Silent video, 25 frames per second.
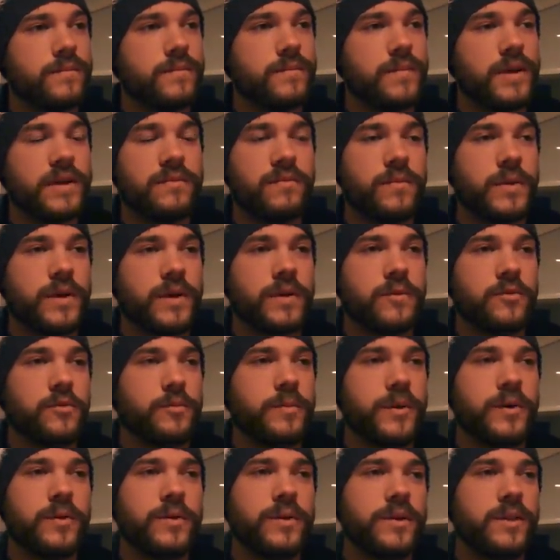even when I was
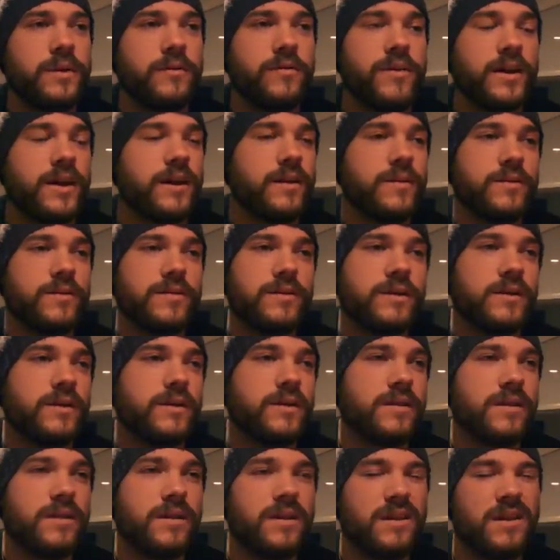building the van, I was
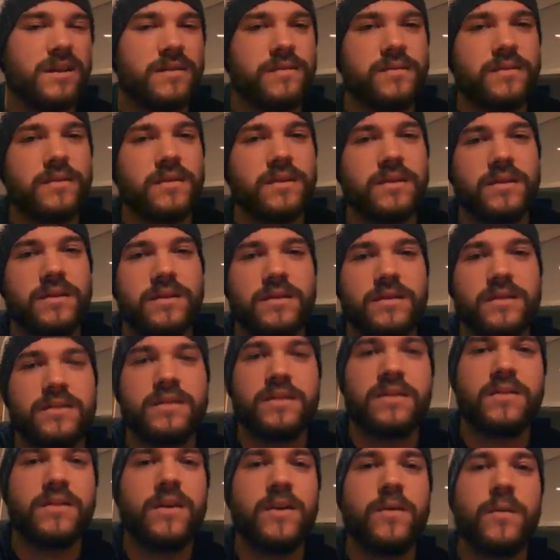like, yeah,
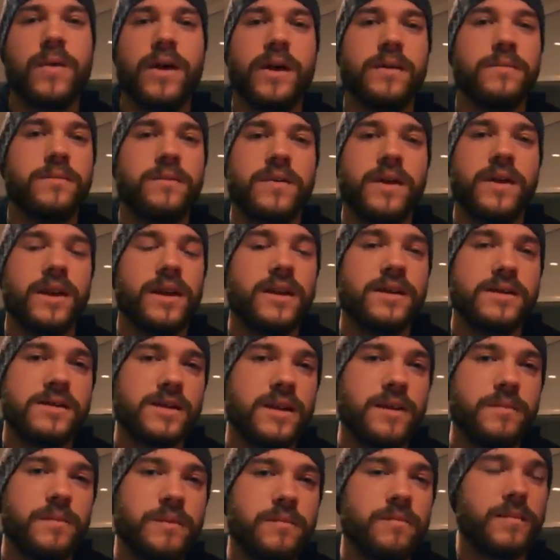there's no way I'm staying in
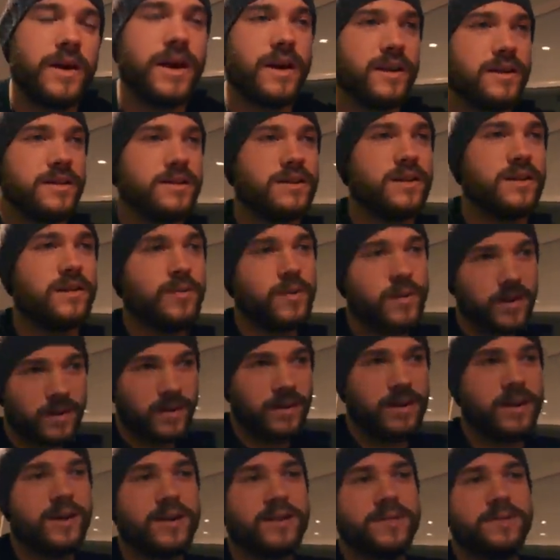sleeping bags. I want
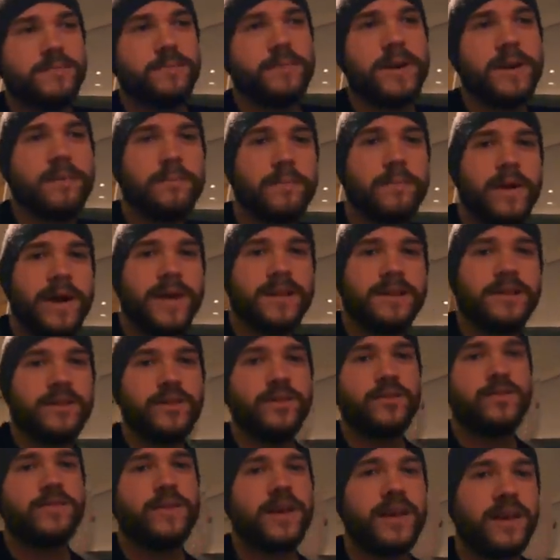nice big bed,
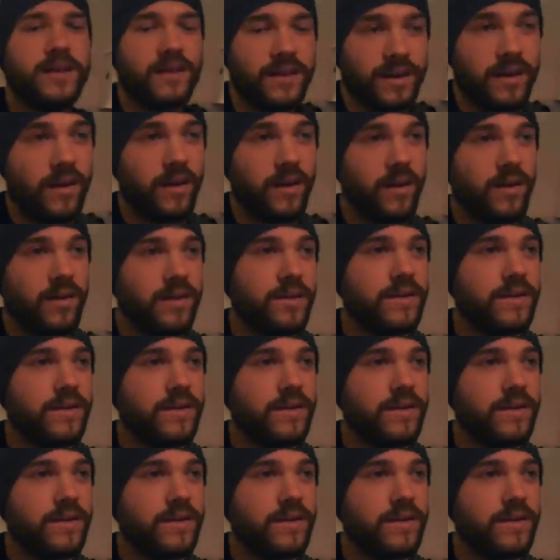duvet, the lot.